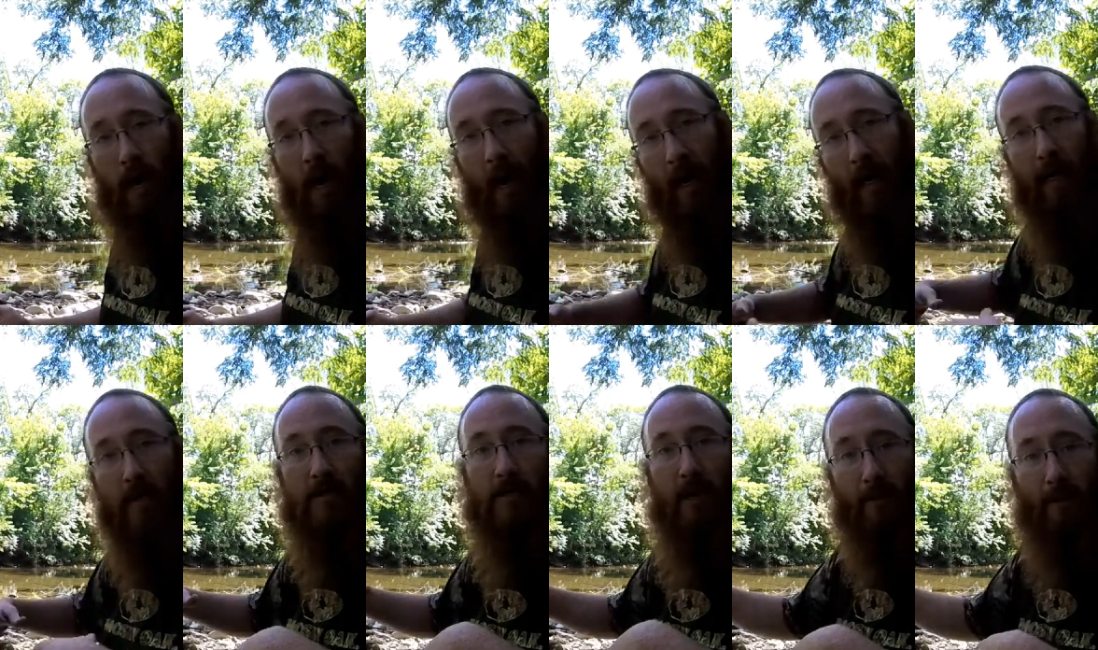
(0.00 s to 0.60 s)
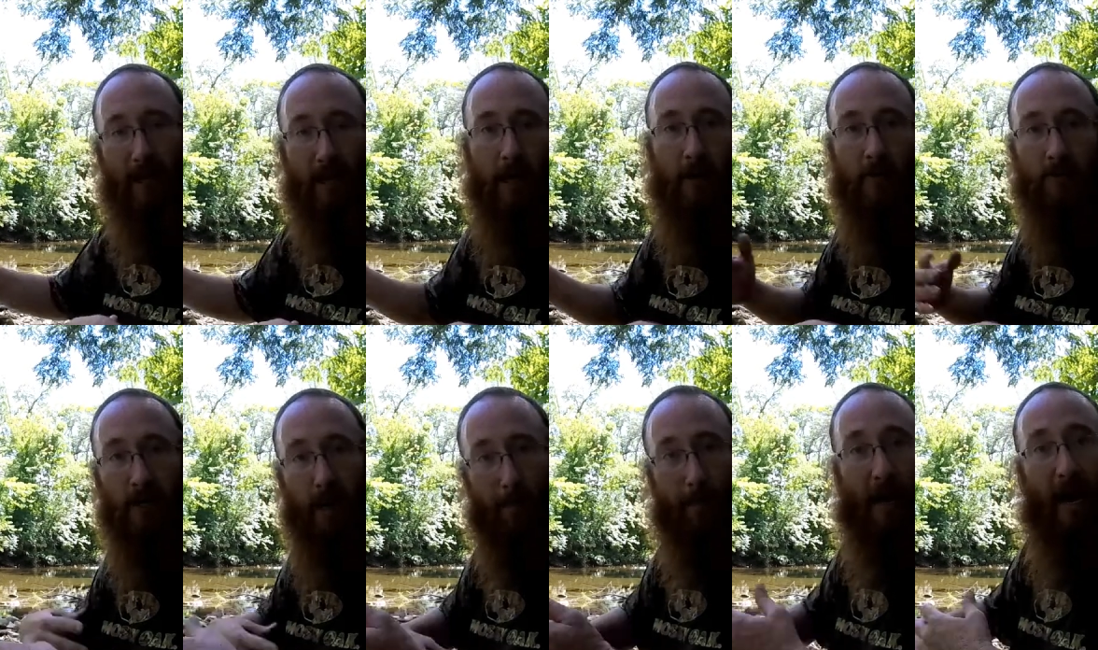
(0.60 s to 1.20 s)
and then somebody goes
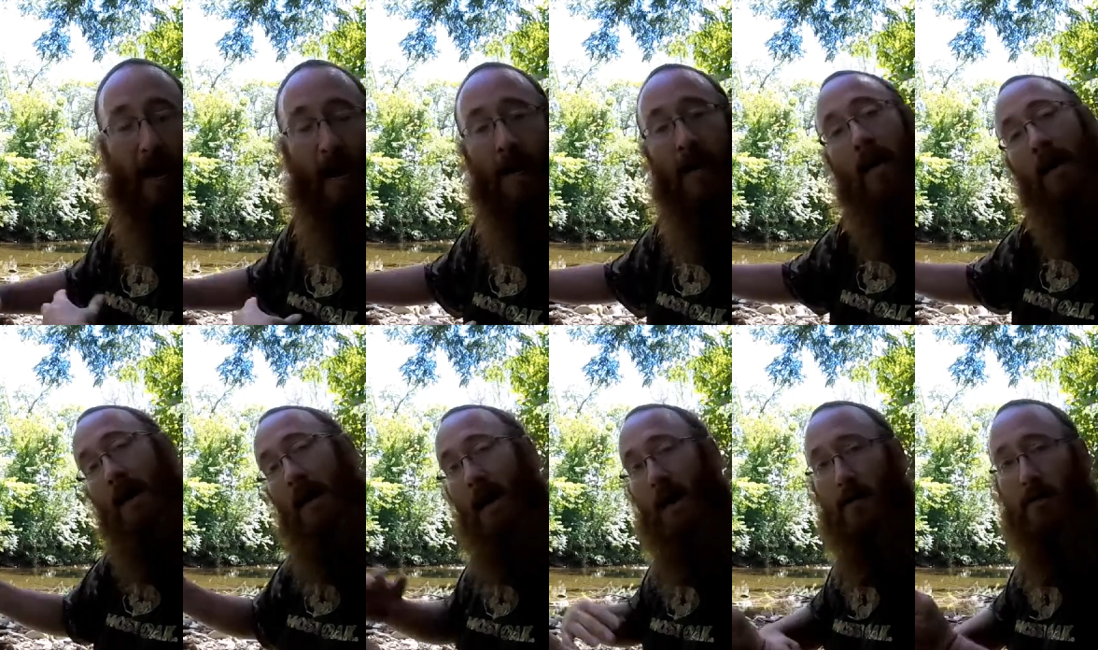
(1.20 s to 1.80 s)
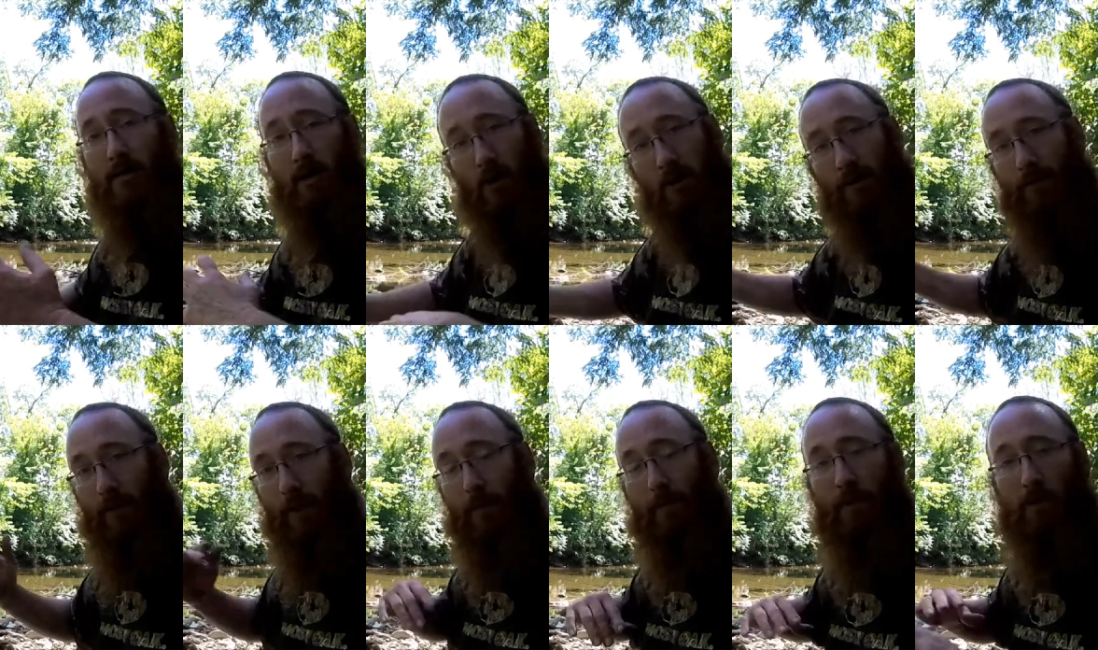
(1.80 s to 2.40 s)
up ahead and starts
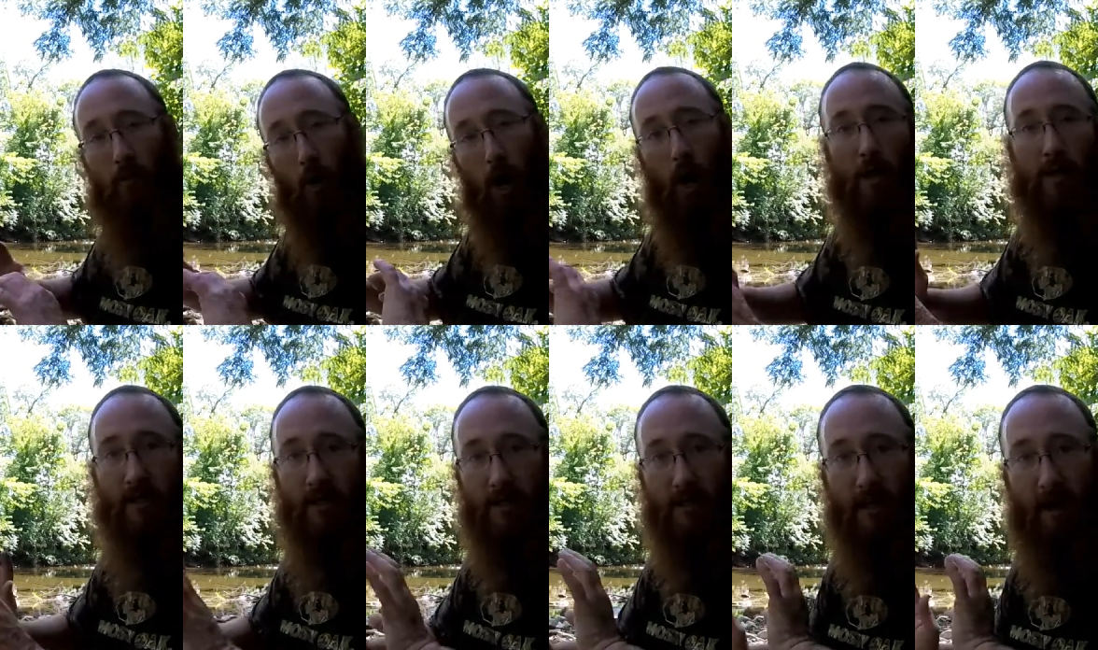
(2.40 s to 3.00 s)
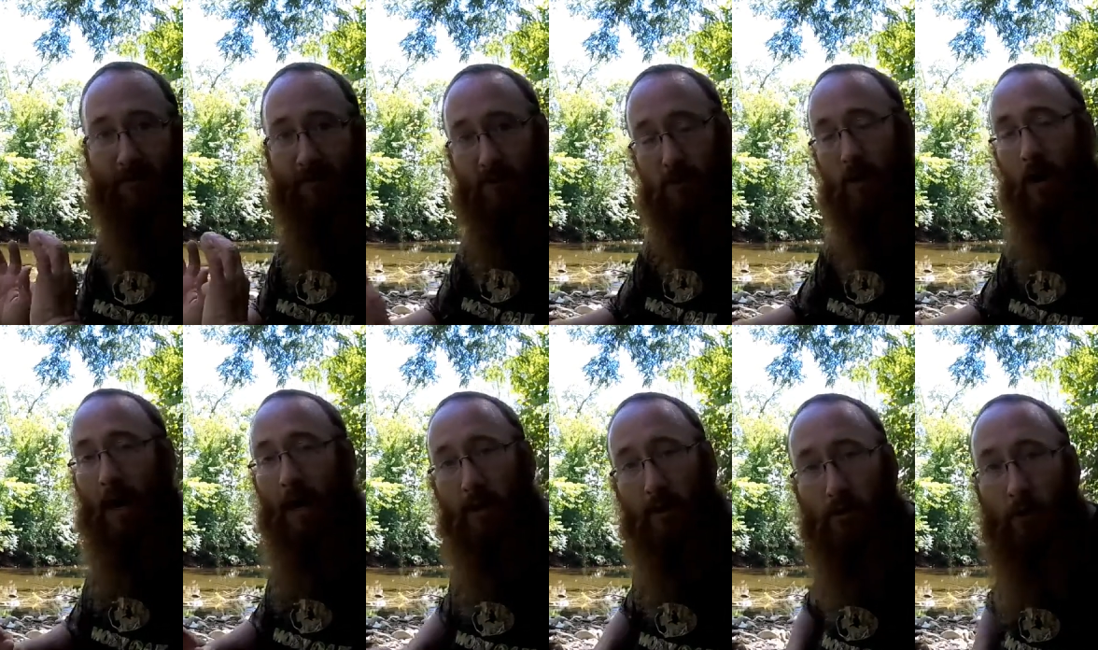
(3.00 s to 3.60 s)
flipping rocks and stuff and
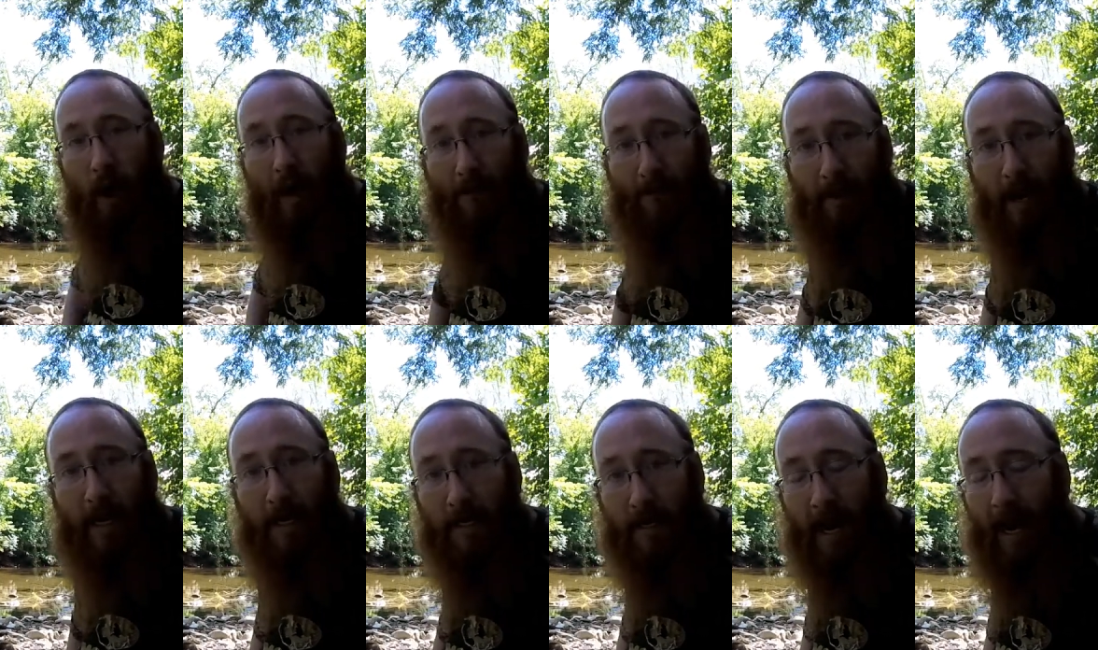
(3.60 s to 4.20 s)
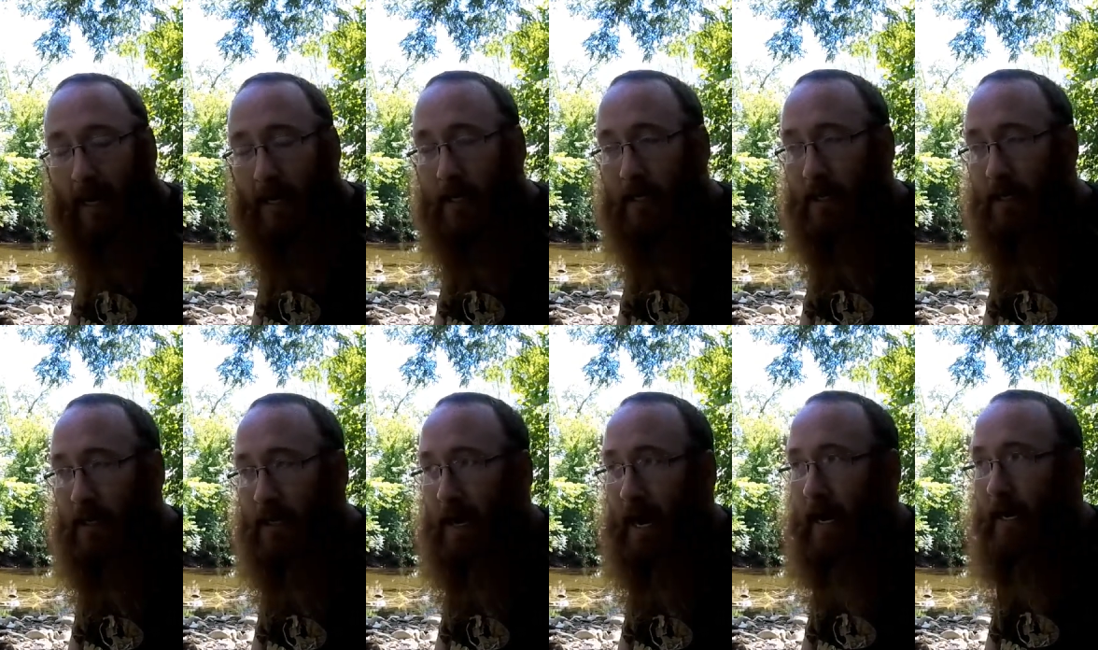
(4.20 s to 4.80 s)
trying to drive bait down into
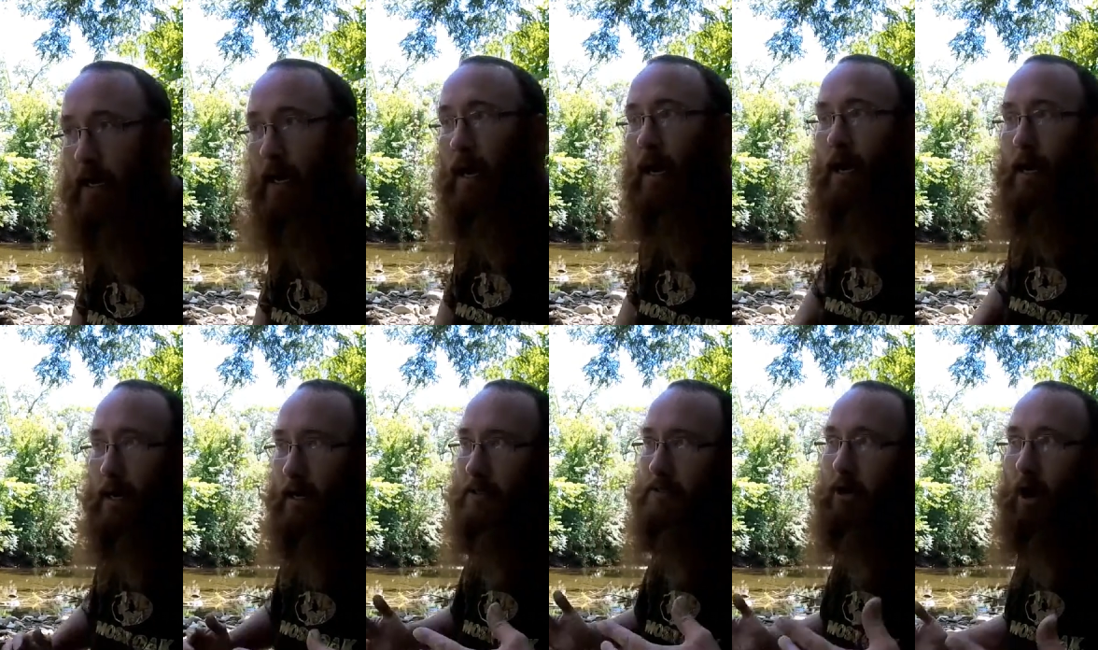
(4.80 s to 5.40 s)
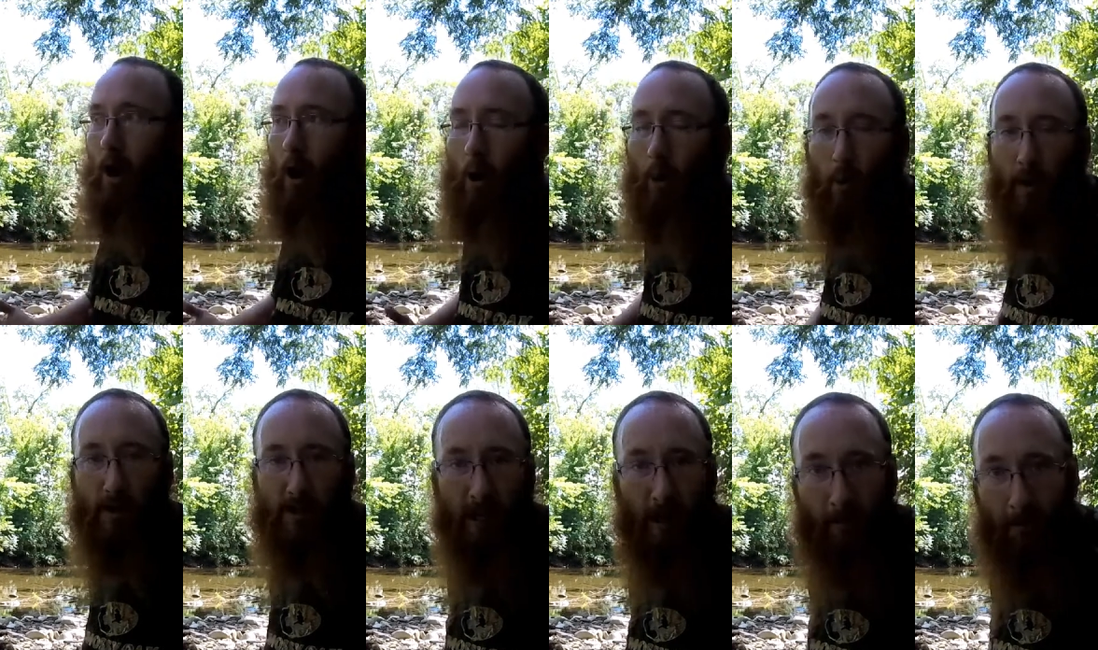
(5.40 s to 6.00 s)
the net. It's
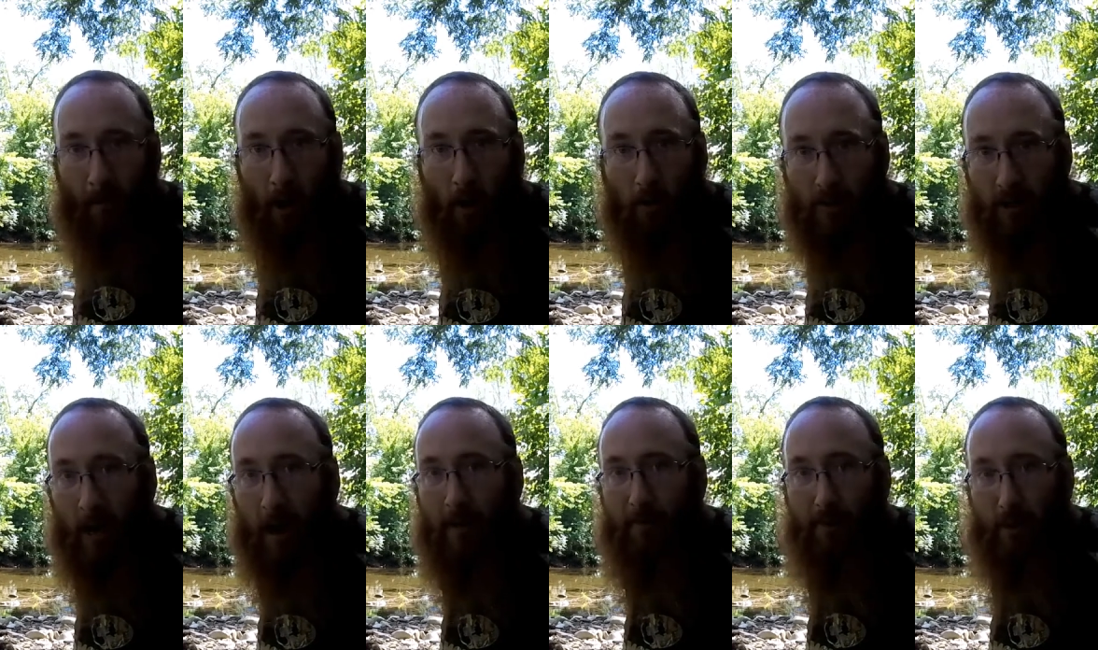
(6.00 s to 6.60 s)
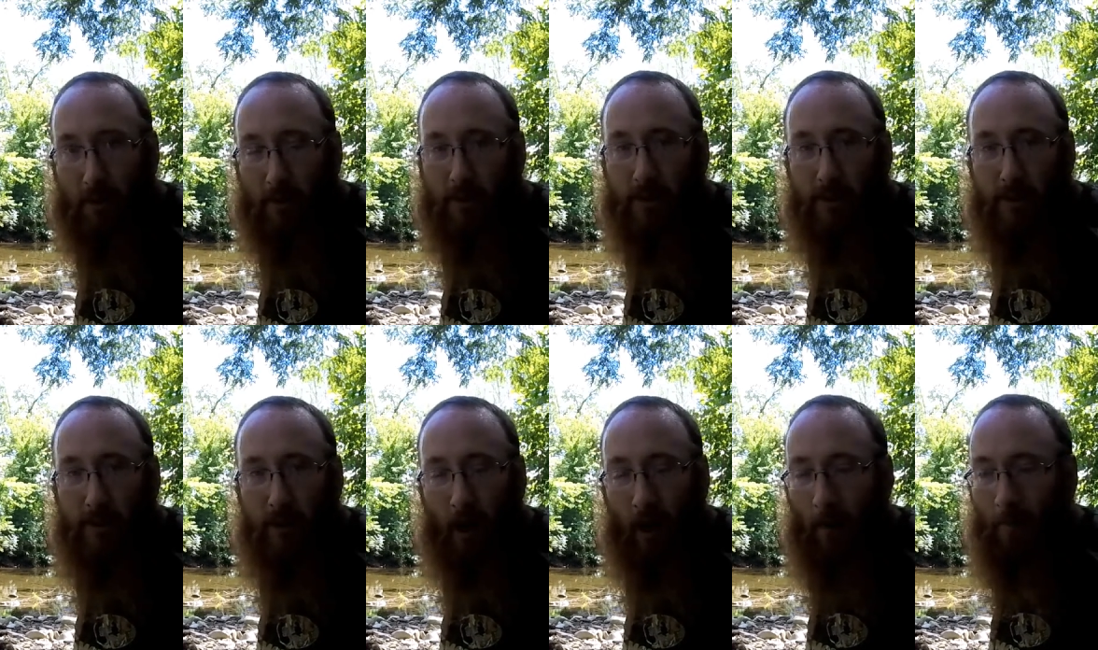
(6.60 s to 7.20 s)
always a multi-person
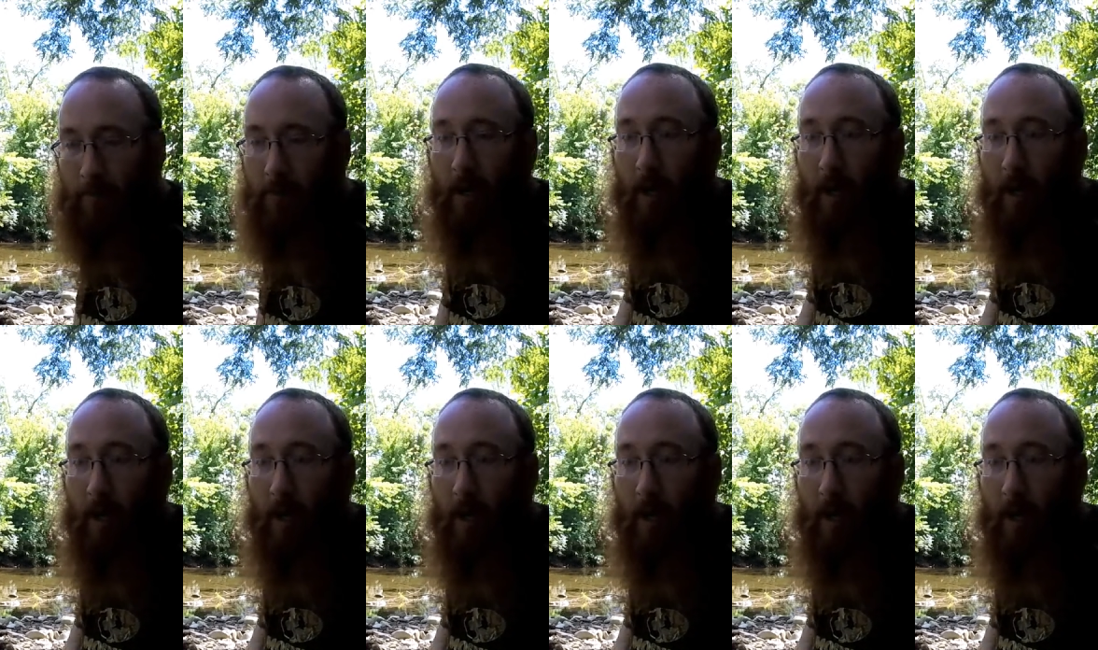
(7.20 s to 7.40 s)
job.